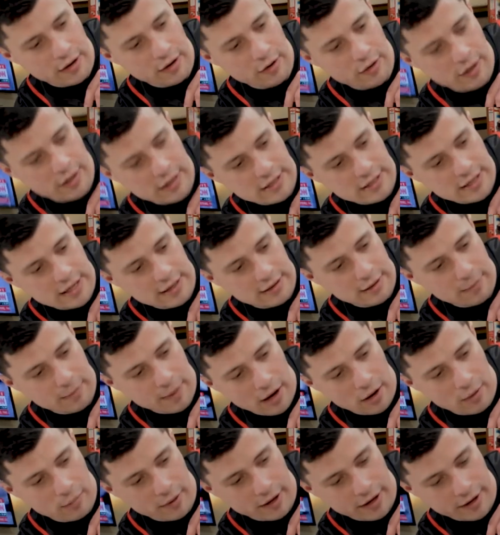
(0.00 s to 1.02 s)
is hit the
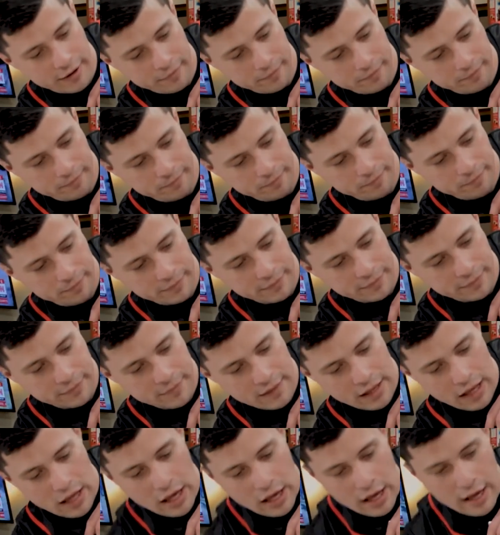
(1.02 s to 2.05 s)
power button.
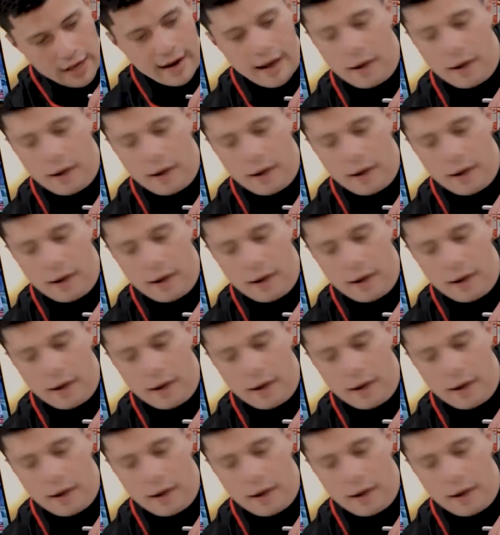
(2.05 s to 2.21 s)
And now